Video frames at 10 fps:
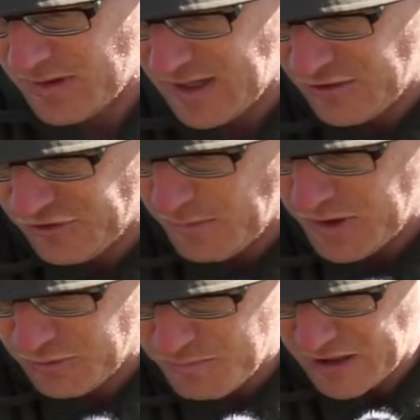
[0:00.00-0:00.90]
get some
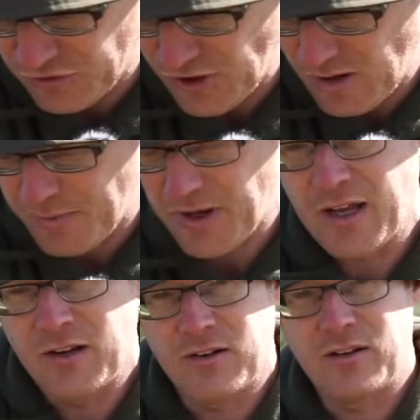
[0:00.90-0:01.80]
of this mixed up
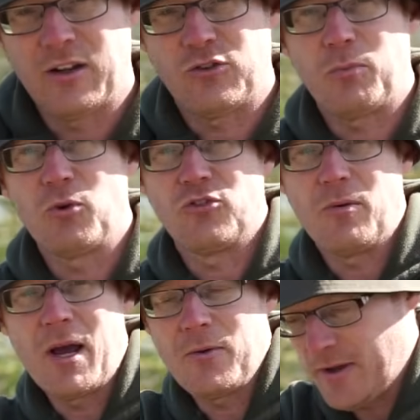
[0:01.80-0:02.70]
and let's spot some out